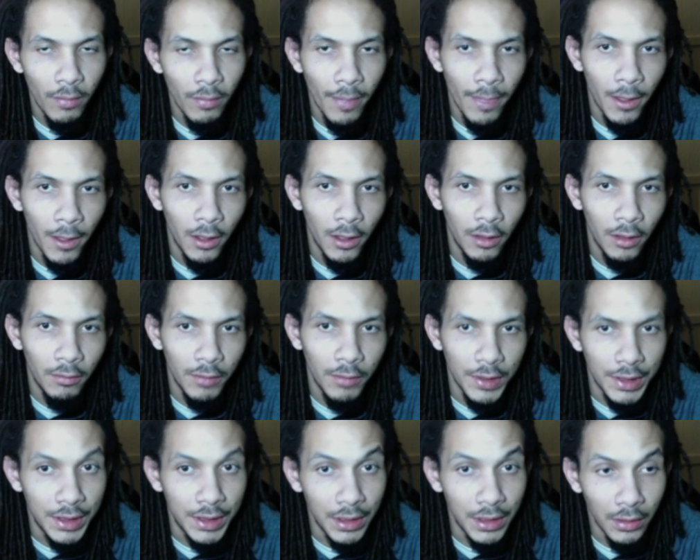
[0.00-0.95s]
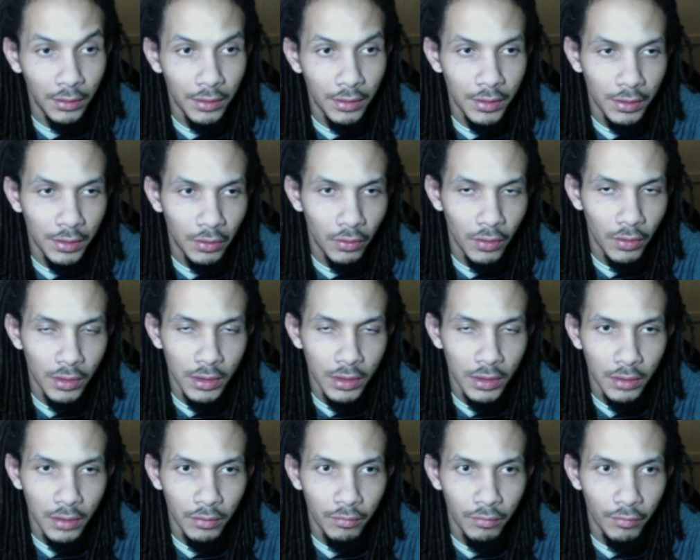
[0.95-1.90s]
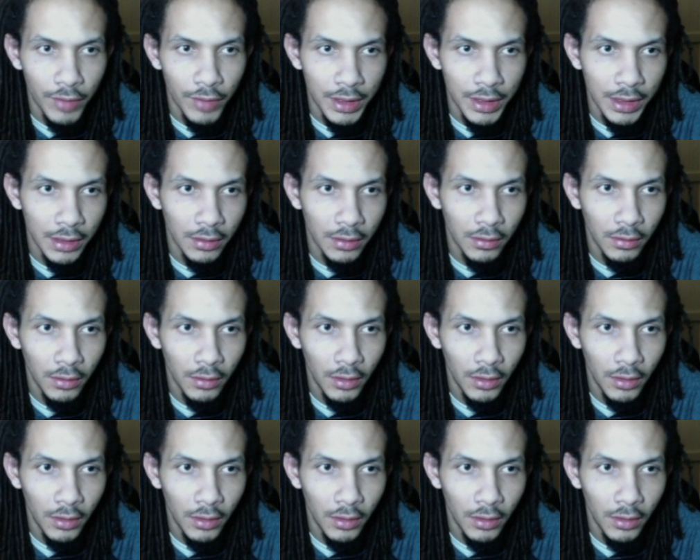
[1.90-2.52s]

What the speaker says: It's Dillards, of course, so retail.